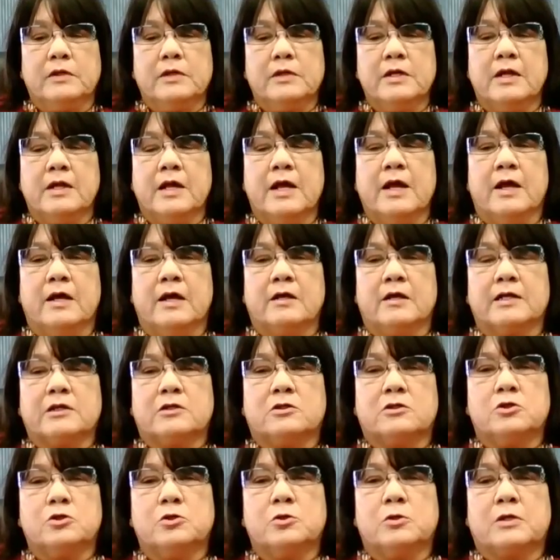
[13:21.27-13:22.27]
it had
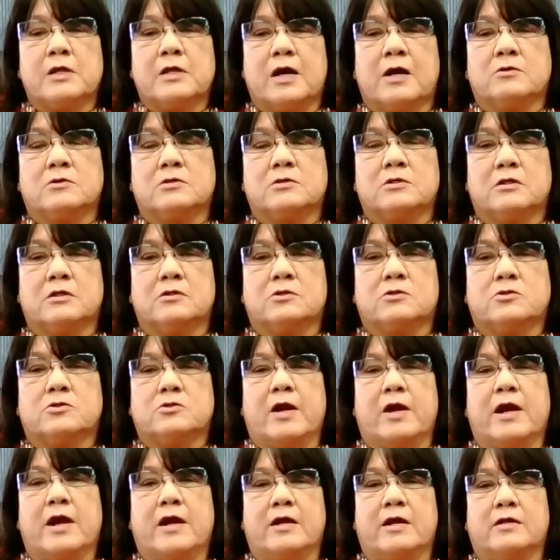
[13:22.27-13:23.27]
like 2,000
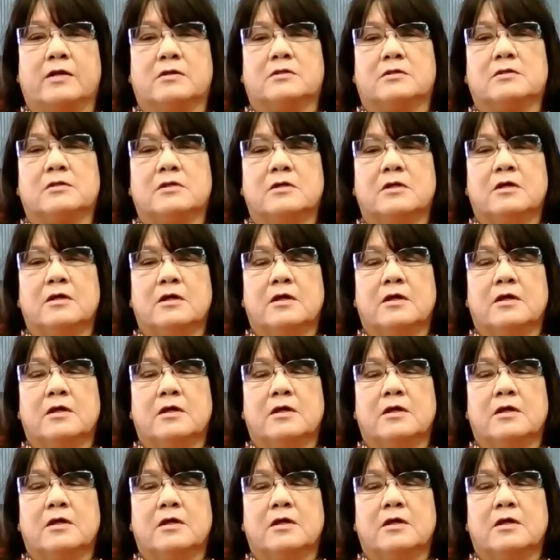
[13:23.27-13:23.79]
strands